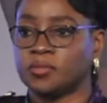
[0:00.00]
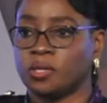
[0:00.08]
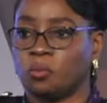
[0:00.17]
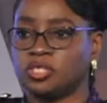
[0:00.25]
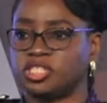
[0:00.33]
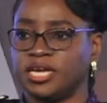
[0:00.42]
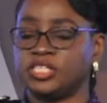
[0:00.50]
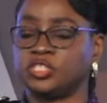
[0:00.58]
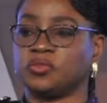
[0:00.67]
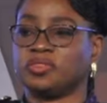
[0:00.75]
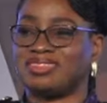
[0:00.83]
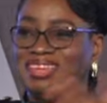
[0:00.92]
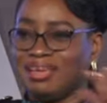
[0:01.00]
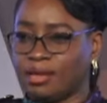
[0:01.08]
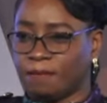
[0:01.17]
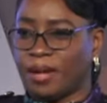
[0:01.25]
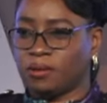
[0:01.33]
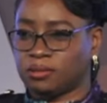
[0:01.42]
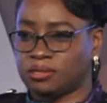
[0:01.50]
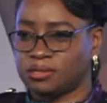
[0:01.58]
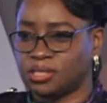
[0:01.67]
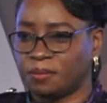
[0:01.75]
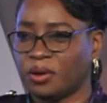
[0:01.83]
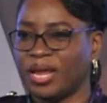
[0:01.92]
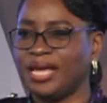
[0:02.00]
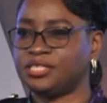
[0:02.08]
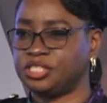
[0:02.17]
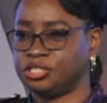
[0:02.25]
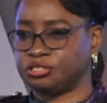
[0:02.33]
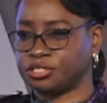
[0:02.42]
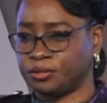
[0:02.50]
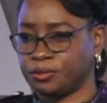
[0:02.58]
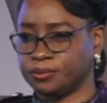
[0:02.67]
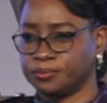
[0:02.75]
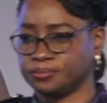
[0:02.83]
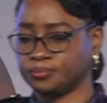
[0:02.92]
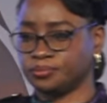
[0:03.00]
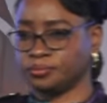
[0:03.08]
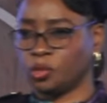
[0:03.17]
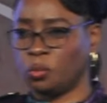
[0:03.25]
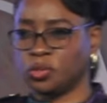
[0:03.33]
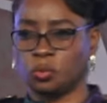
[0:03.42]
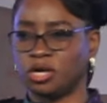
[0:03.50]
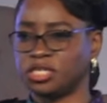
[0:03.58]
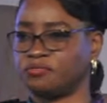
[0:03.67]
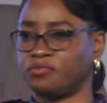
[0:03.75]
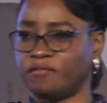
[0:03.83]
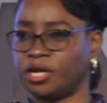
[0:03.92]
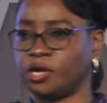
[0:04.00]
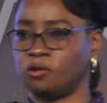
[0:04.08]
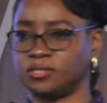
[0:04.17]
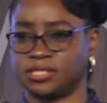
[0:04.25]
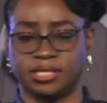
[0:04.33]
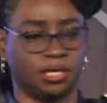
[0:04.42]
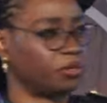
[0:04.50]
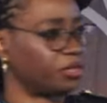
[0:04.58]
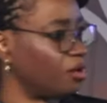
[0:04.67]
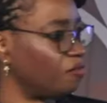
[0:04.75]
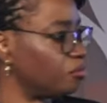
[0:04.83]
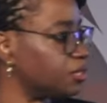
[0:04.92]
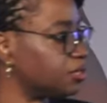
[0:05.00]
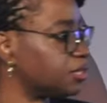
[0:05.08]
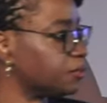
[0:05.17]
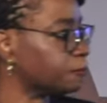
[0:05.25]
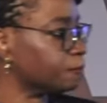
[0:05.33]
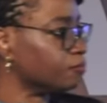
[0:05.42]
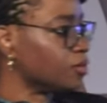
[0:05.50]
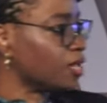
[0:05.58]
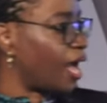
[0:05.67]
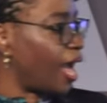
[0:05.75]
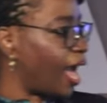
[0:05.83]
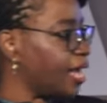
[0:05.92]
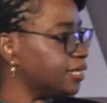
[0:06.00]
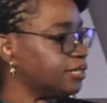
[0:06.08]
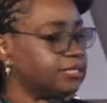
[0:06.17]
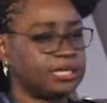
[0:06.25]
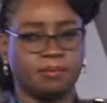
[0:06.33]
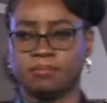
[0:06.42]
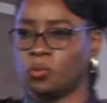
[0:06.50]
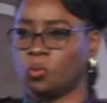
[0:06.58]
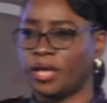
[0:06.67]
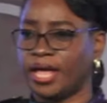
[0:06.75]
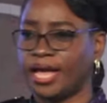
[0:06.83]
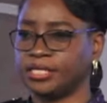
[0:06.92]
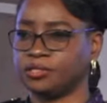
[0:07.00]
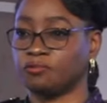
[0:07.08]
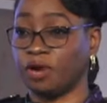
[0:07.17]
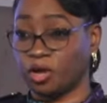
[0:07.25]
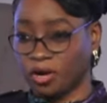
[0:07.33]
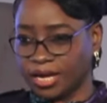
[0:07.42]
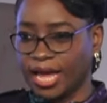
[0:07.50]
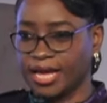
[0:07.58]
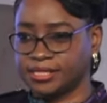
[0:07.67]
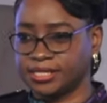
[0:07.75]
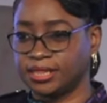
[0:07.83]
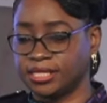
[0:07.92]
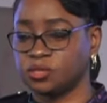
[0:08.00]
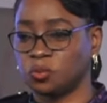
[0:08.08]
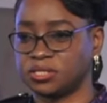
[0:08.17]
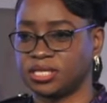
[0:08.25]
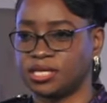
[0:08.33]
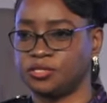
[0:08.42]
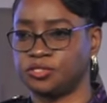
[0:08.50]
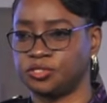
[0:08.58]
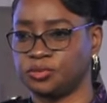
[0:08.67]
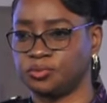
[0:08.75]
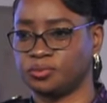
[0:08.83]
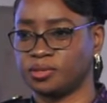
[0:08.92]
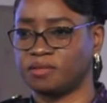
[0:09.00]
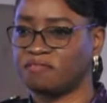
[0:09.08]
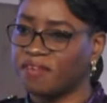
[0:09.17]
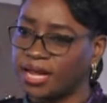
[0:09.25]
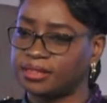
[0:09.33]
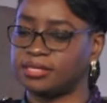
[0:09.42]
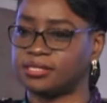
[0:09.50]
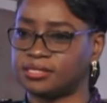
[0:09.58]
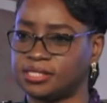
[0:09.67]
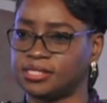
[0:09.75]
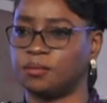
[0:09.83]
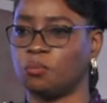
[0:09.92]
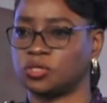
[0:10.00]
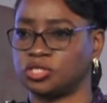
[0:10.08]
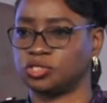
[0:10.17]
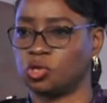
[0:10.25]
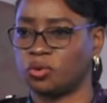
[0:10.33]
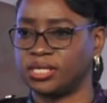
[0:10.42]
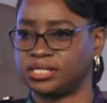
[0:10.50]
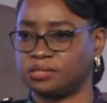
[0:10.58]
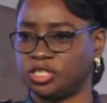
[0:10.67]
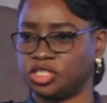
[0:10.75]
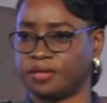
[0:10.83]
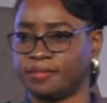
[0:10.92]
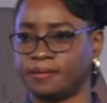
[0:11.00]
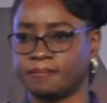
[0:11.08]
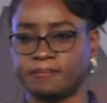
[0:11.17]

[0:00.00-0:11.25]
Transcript: we started to think about this about 8 years ago. We'd worked very closely with government, and we had recognized that this was an issue, the fact that the system wasn't talking to each other.